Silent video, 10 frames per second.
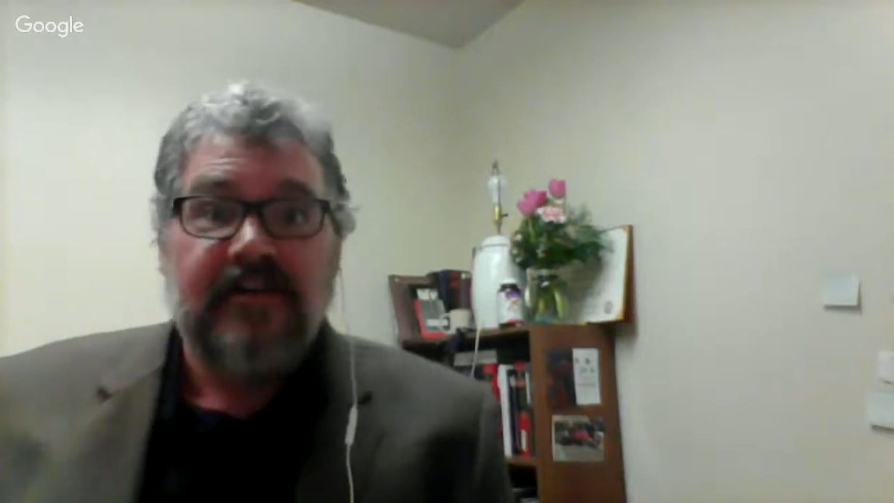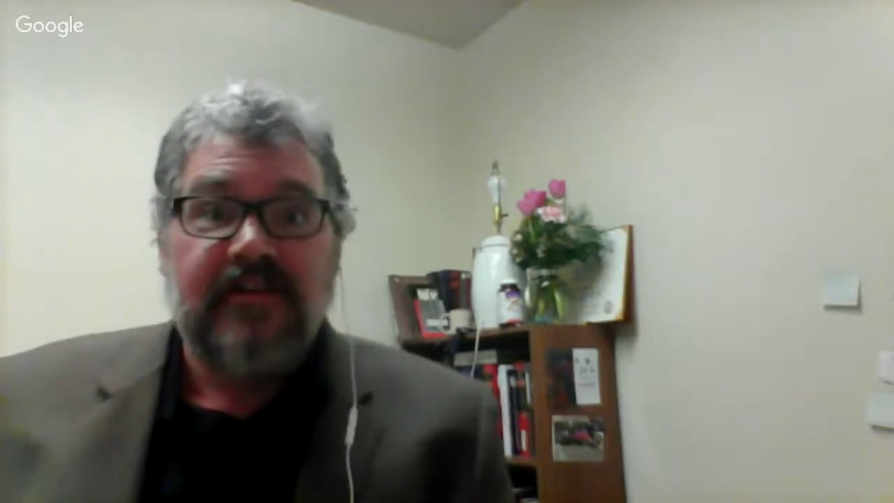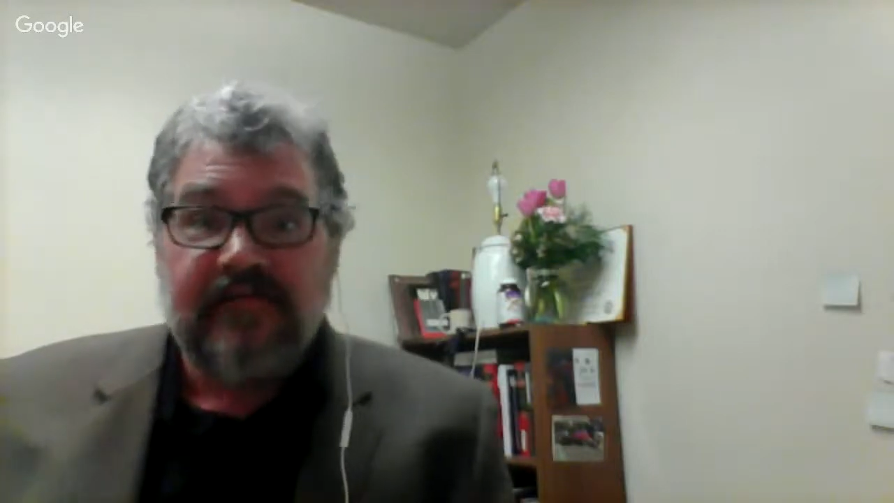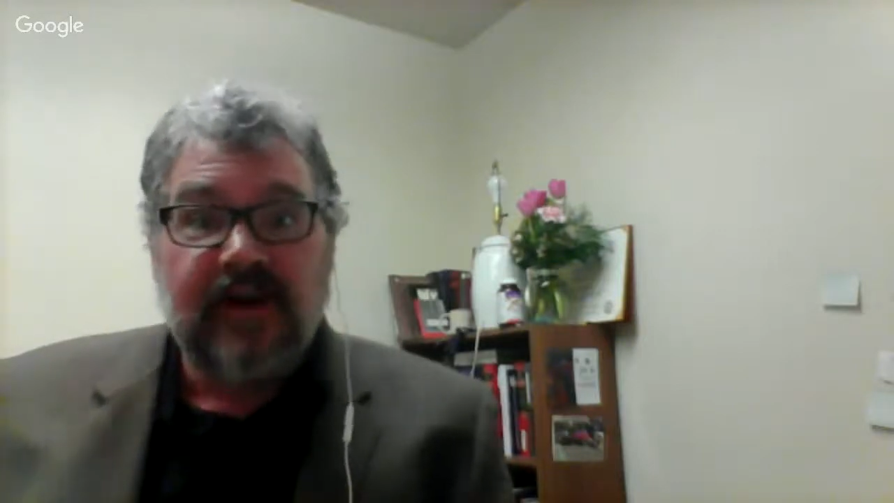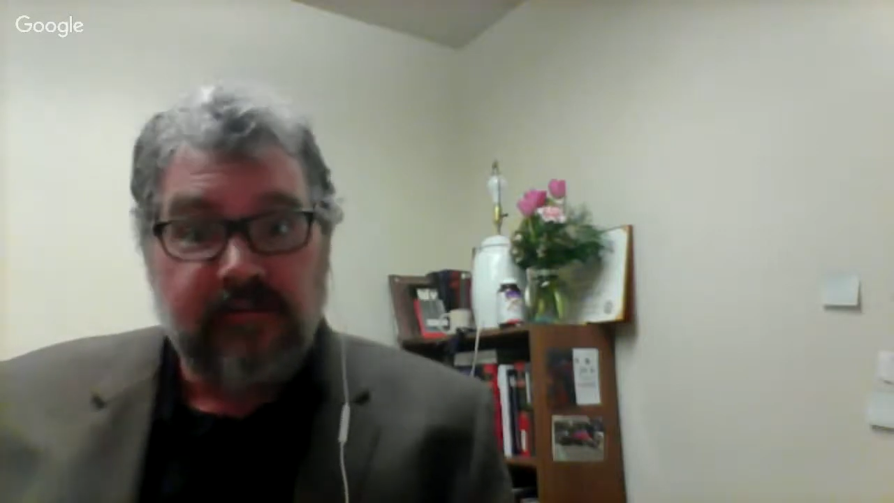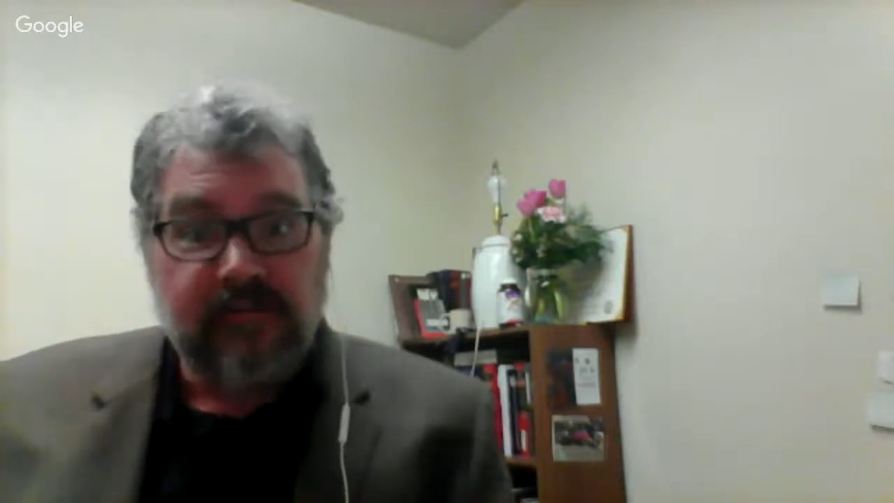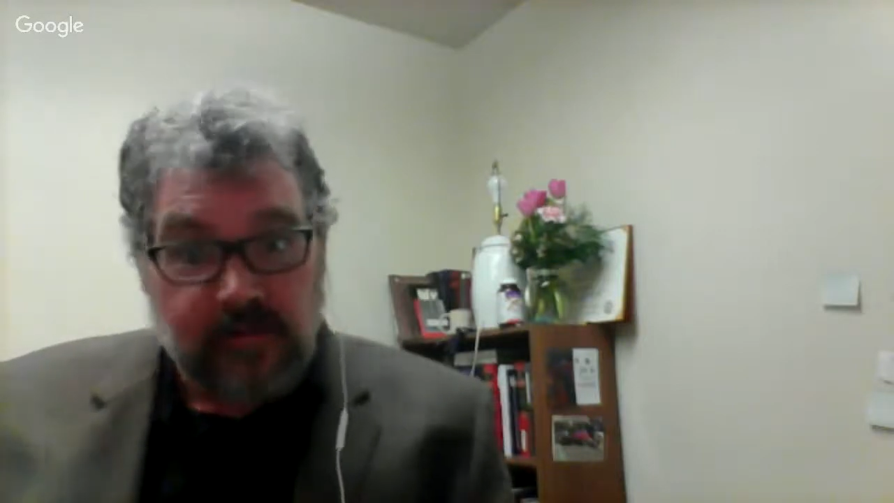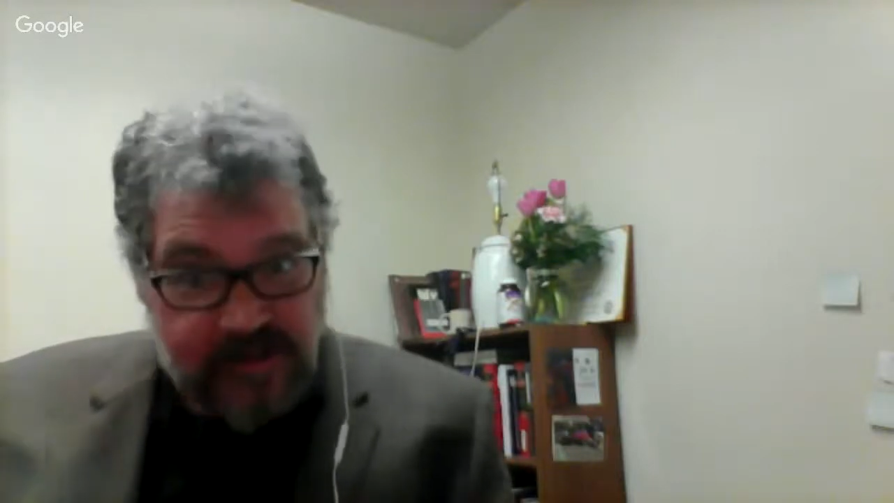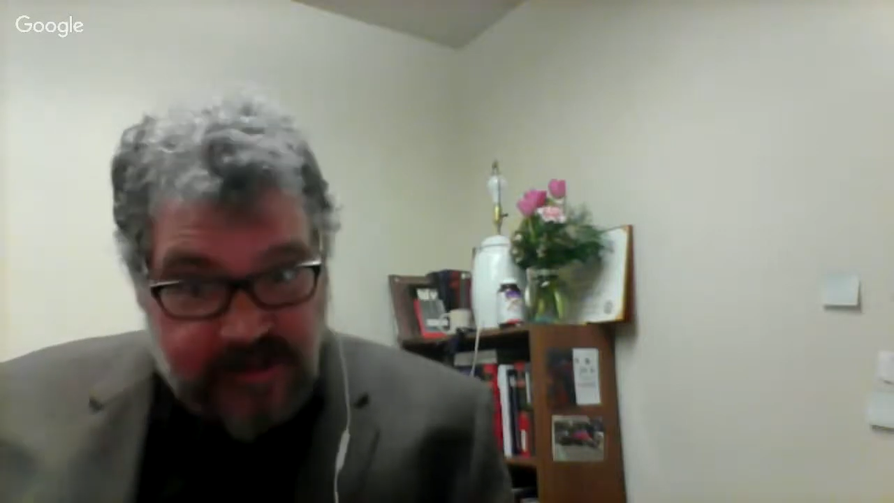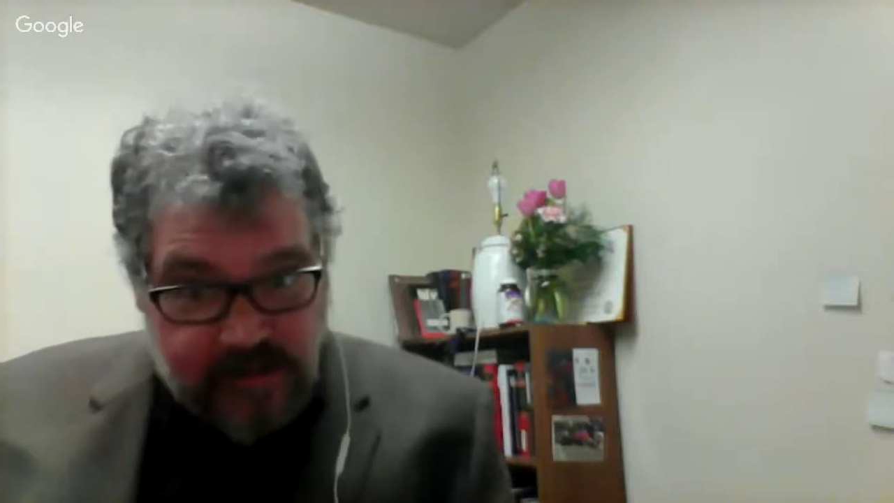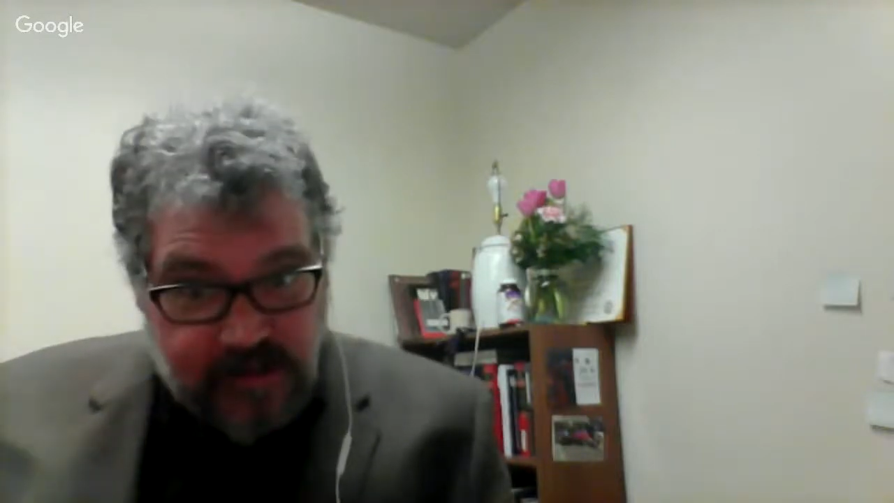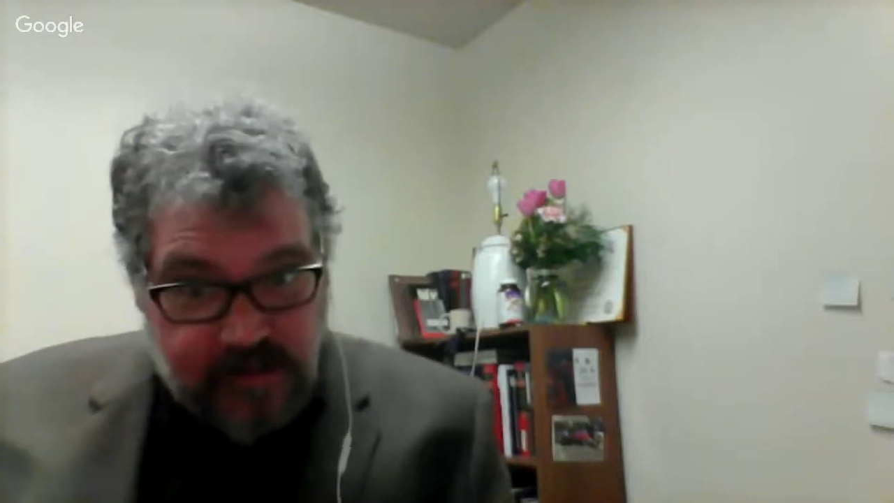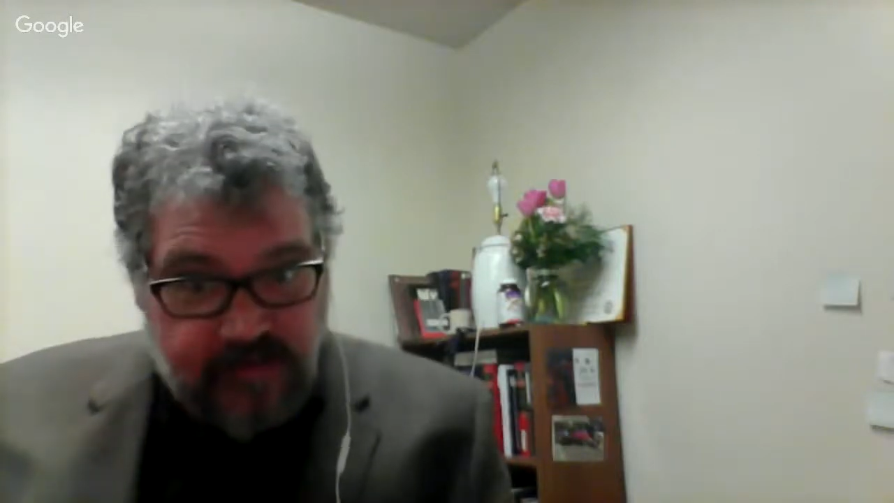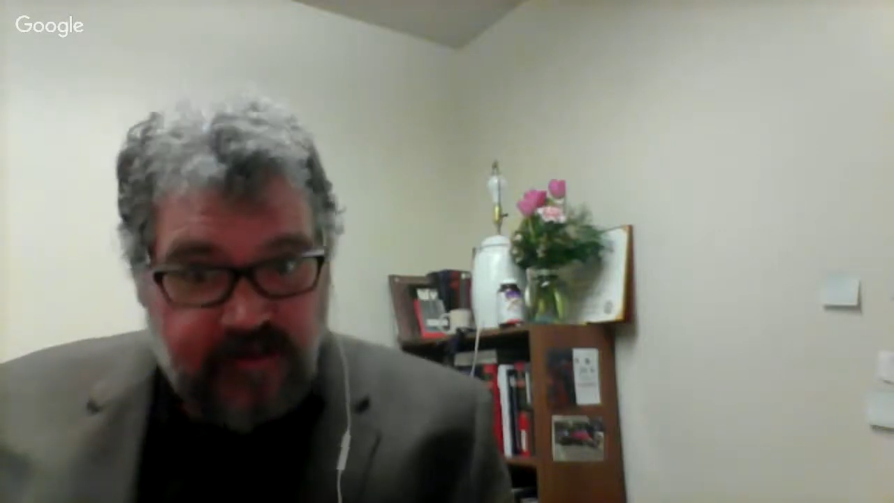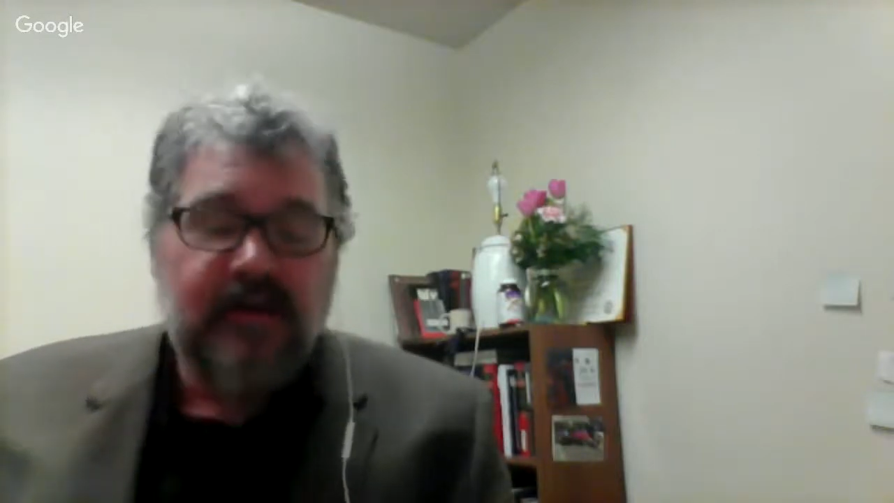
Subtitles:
the Federal Reserve,